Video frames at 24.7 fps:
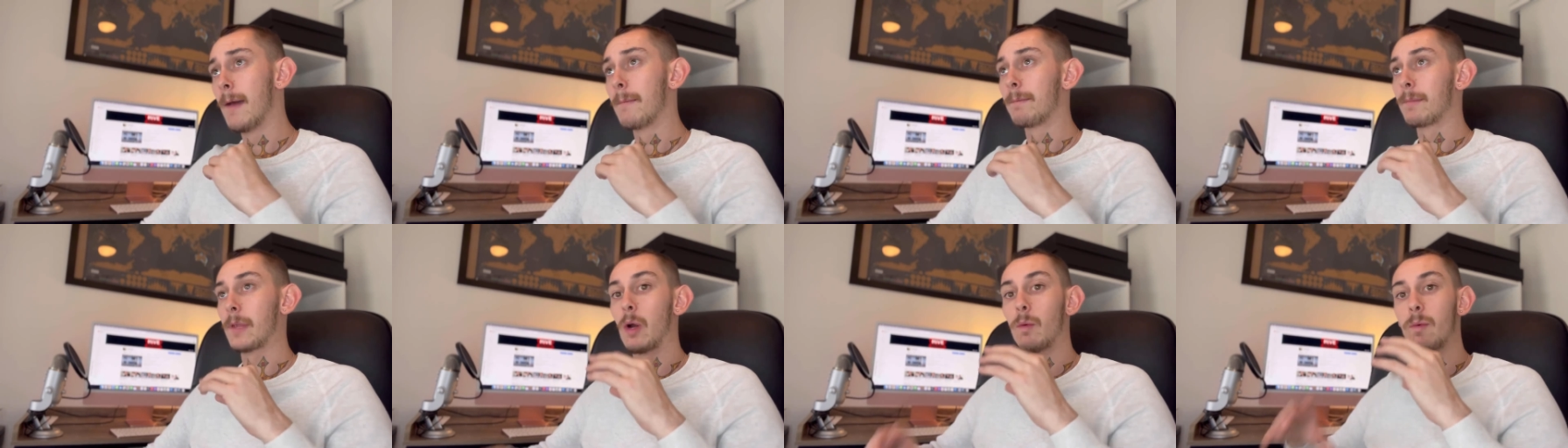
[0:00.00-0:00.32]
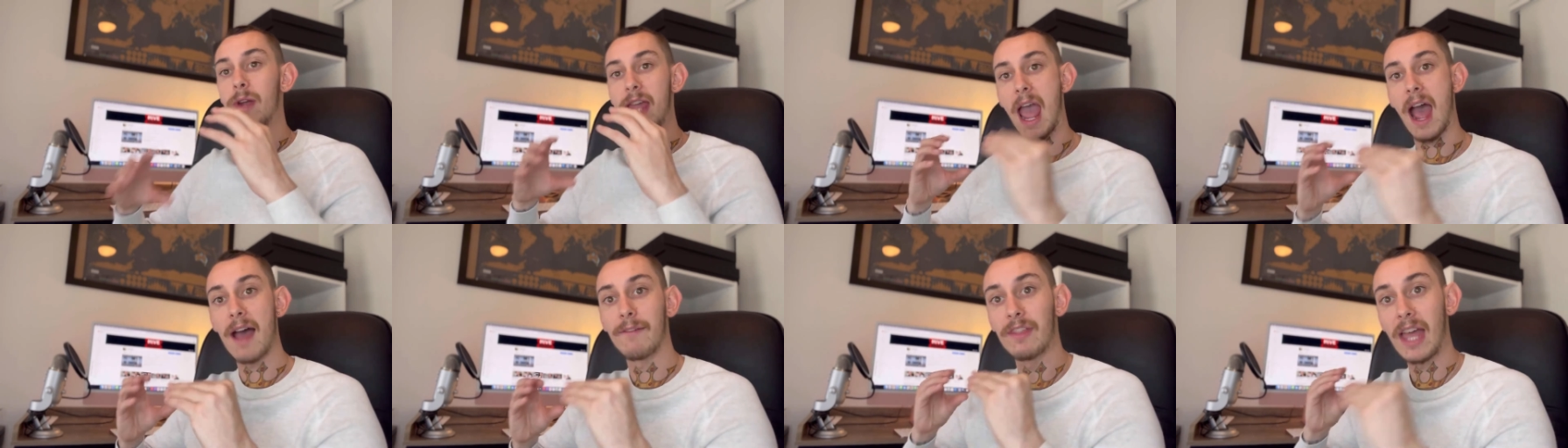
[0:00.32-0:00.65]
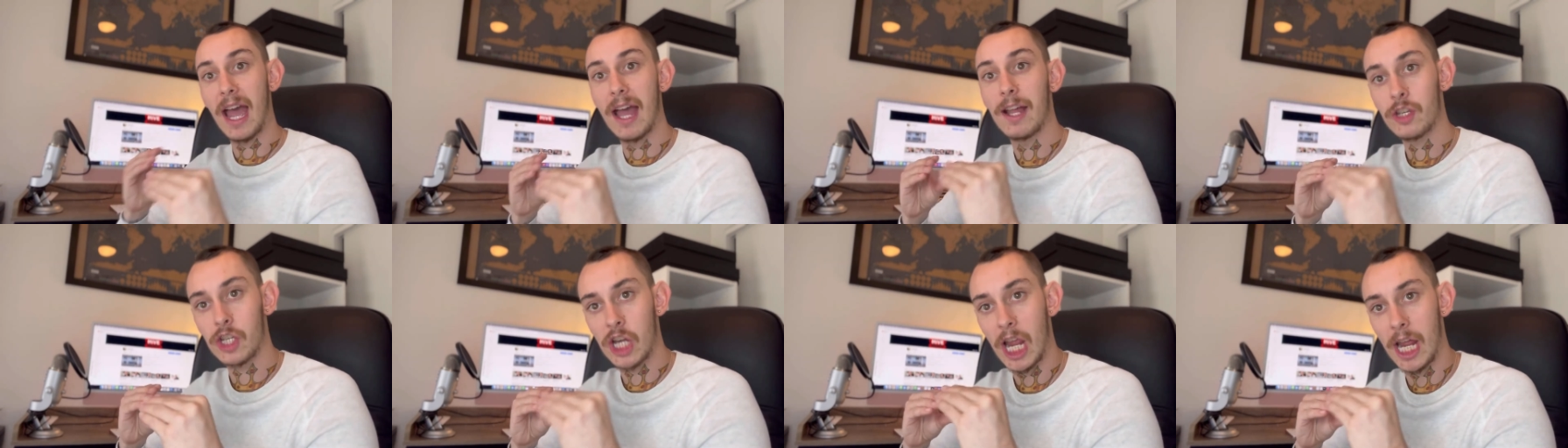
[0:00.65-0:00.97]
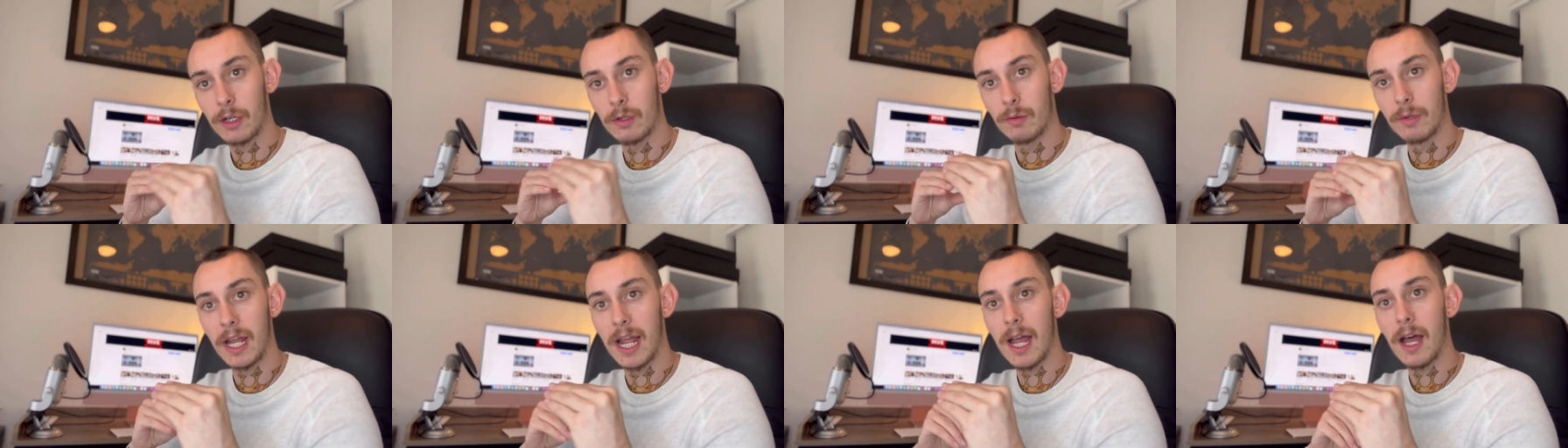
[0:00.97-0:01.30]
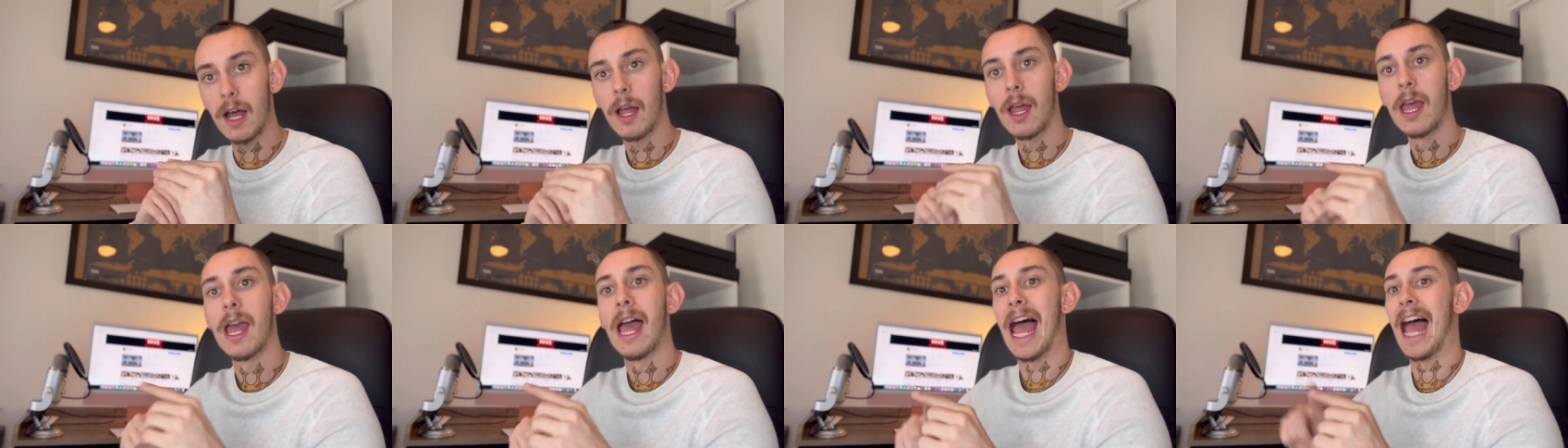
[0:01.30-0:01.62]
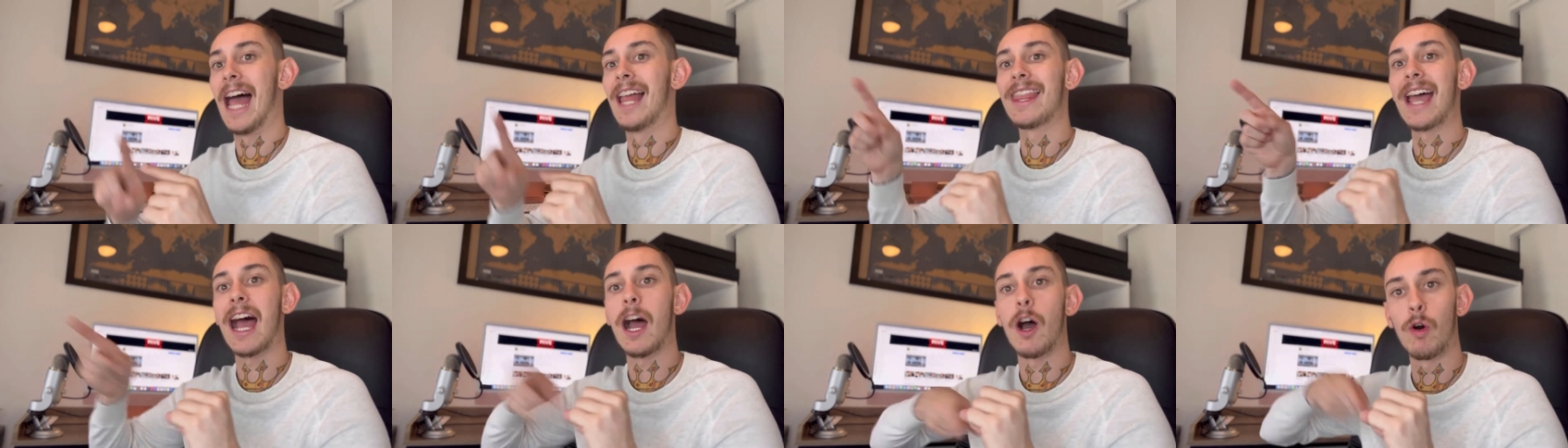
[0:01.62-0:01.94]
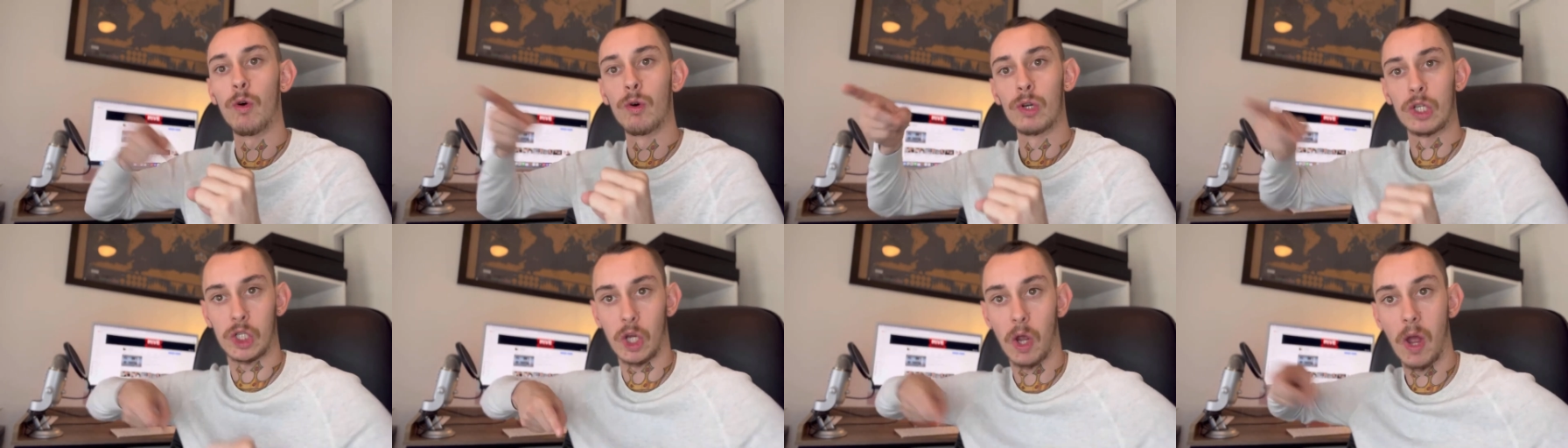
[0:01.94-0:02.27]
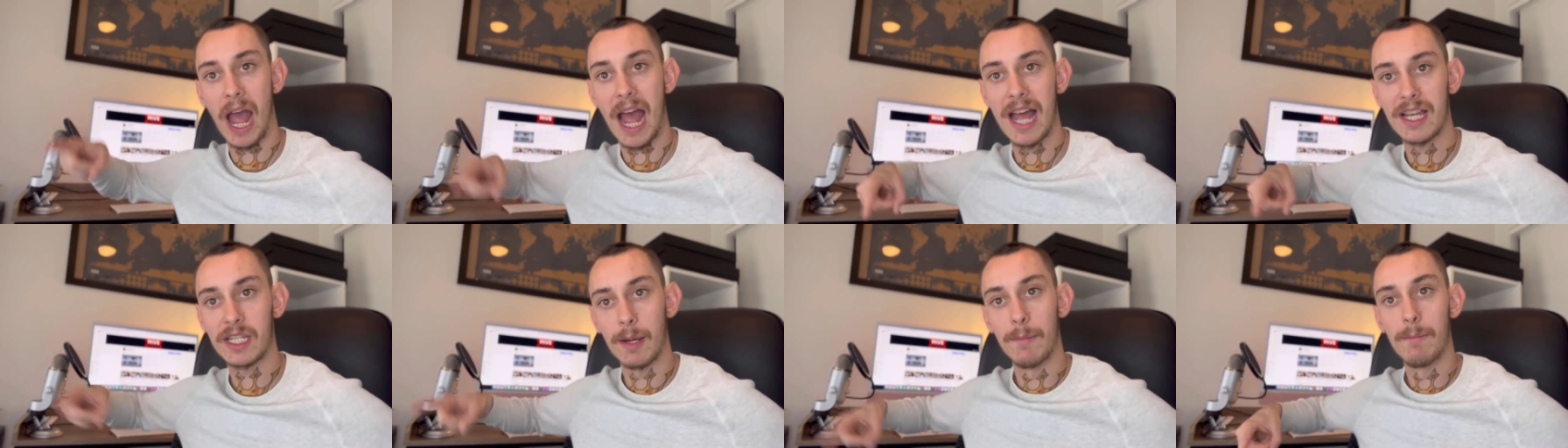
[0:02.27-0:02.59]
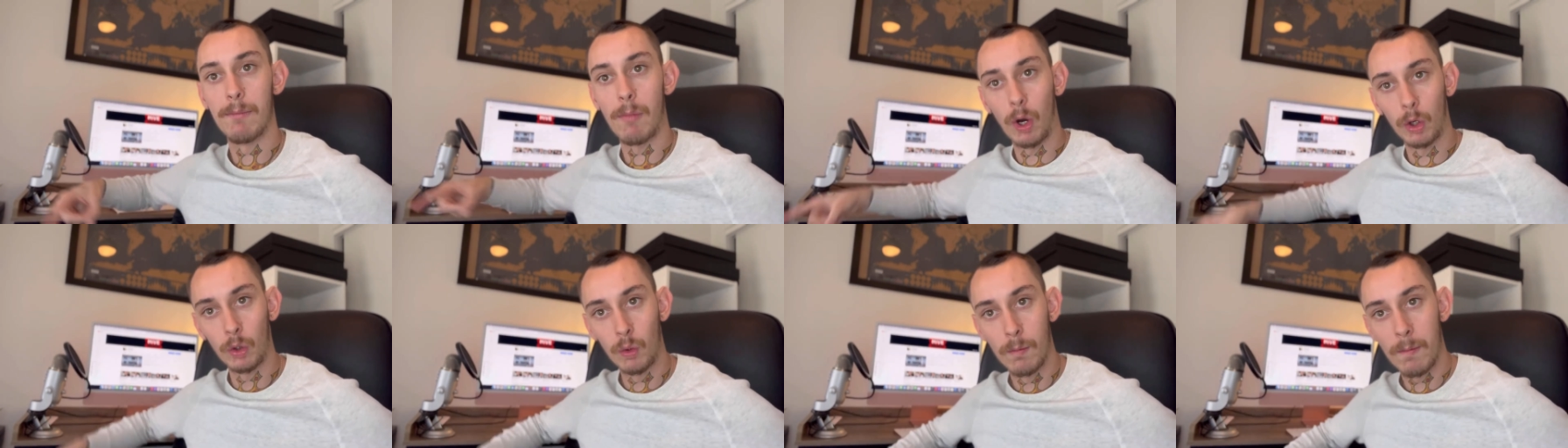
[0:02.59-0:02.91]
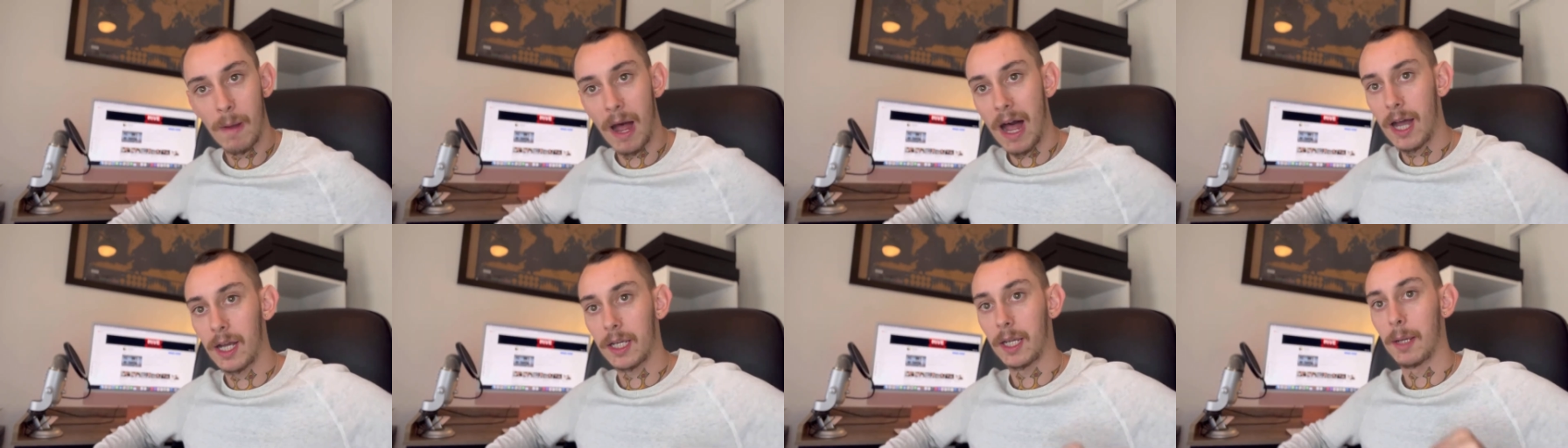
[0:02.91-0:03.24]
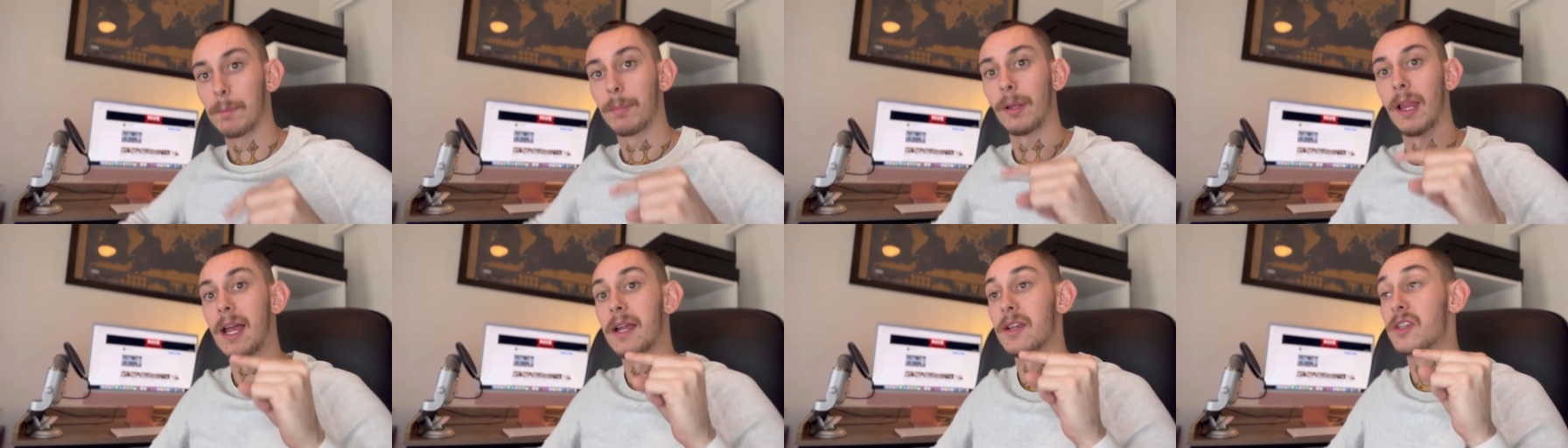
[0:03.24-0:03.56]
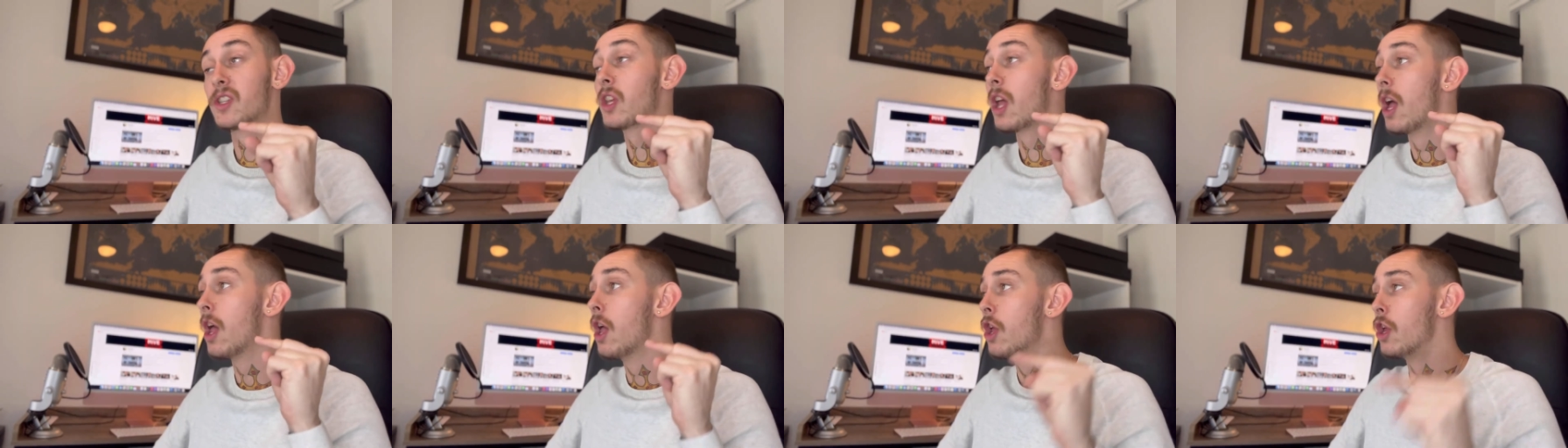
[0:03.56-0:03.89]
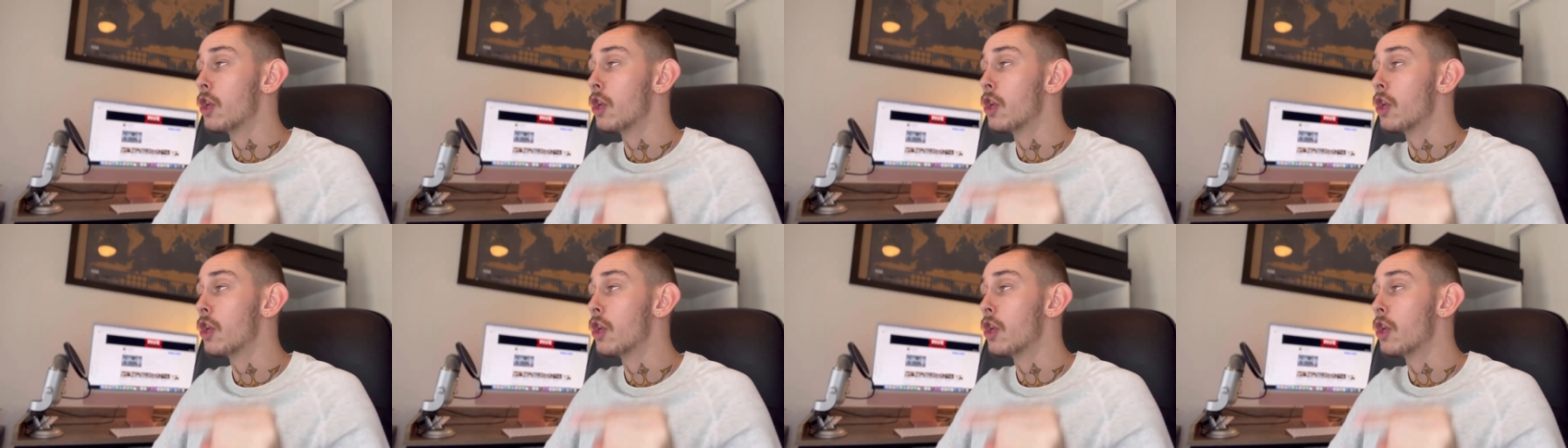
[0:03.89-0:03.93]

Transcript: We have that channel now, and that also has a model marketplace.